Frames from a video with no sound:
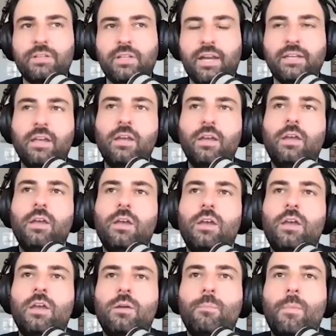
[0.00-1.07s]
Like
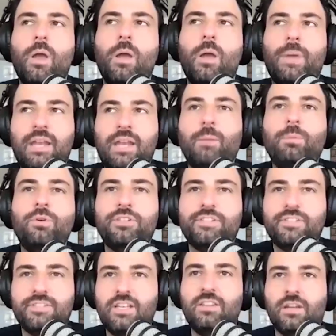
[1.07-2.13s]
being able to
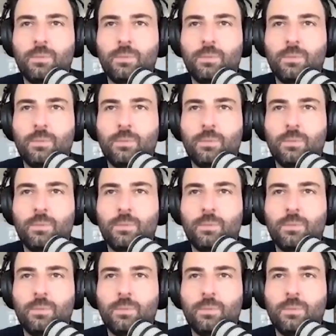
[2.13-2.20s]
see the